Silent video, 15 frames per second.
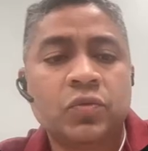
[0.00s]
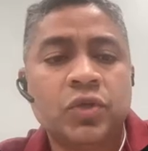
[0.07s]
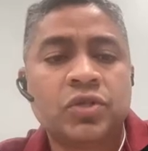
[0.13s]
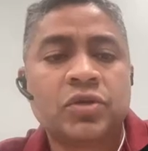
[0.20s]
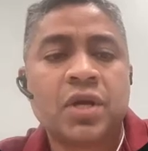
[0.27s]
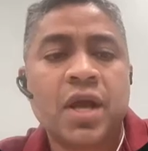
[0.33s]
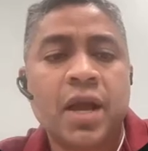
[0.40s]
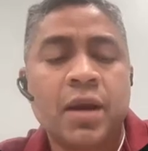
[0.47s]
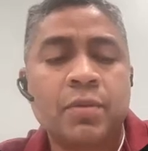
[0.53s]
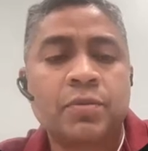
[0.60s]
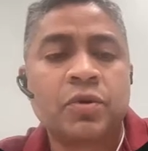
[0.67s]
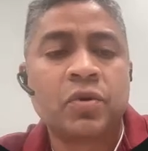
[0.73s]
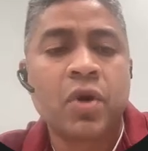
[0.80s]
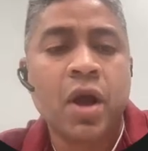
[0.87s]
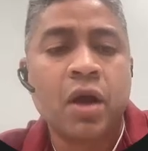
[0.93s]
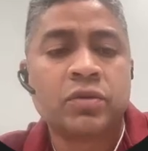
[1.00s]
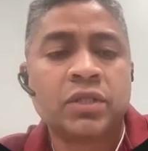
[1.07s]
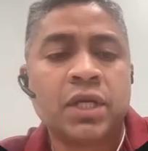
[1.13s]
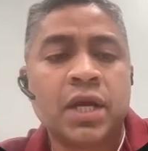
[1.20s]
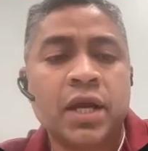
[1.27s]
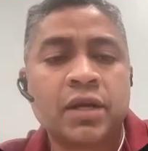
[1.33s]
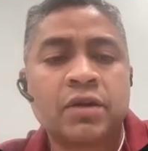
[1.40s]
which will help to have
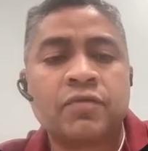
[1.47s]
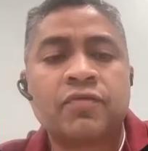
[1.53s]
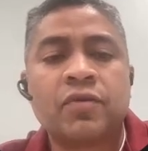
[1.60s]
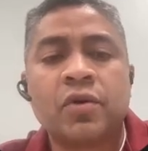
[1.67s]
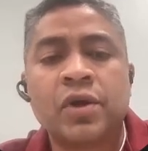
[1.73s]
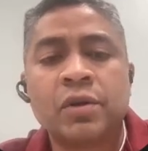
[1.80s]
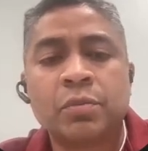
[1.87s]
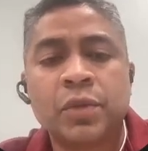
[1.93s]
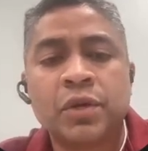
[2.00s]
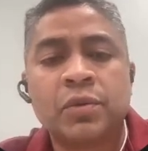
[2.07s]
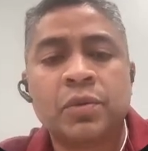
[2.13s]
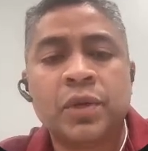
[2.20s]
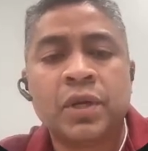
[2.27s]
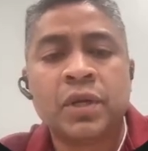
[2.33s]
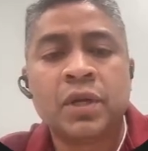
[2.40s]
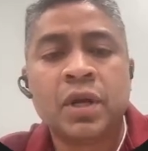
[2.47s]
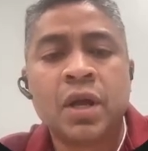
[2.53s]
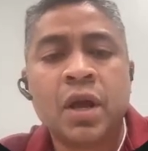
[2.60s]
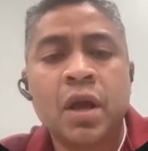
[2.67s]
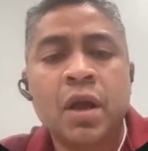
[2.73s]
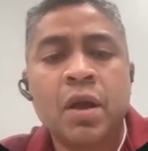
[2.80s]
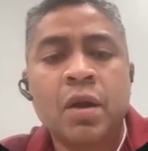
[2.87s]
the data flowing between
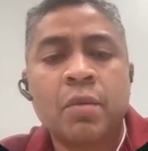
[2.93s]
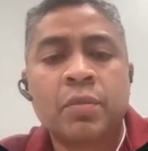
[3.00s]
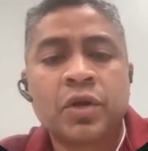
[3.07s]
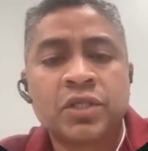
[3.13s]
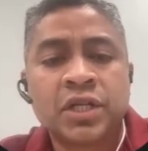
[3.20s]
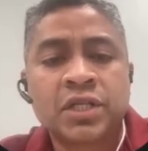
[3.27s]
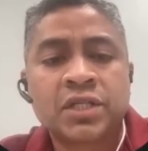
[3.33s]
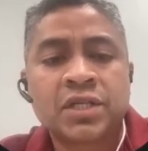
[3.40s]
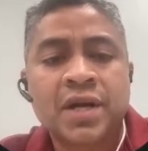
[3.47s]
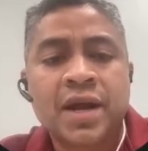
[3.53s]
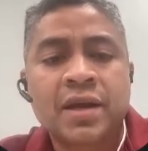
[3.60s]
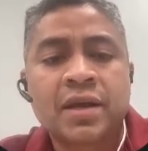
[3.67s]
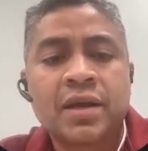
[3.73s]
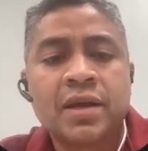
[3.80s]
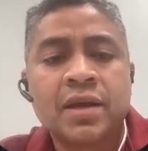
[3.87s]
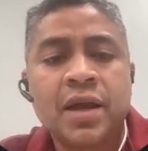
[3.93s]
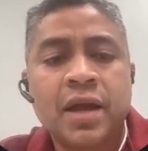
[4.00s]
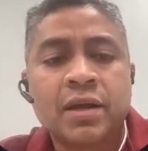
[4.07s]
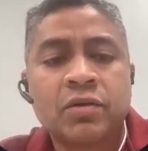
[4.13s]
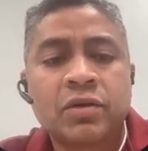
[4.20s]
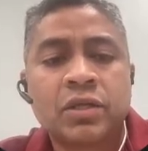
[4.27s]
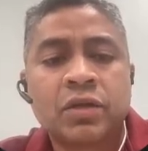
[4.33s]
projects tracking
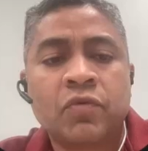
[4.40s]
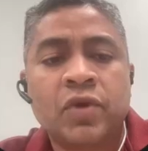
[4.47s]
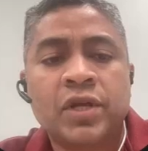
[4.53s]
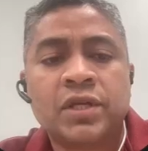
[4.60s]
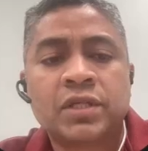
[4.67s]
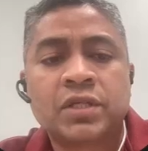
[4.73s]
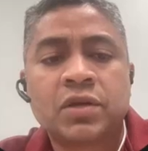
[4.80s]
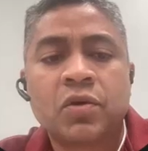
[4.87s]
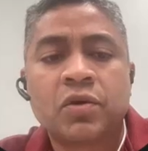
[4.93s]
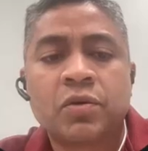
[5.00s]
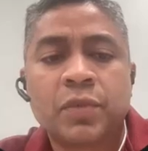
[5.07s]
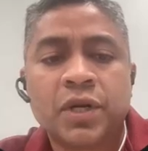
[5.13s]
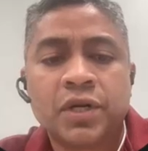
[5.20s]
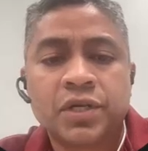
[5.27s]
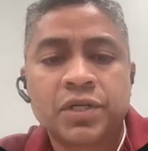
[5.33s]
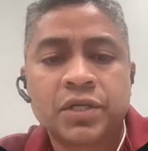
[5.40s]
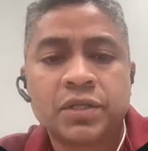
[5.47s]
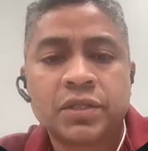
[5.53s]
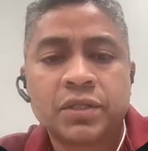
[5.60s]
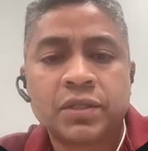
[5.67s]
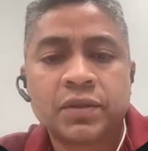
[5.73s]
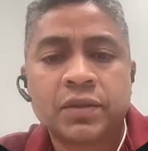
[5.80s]
and the various
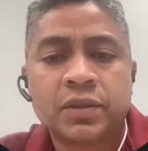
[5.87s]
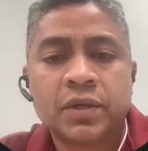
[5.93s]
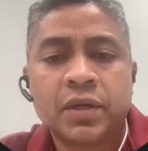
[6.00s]
documentations.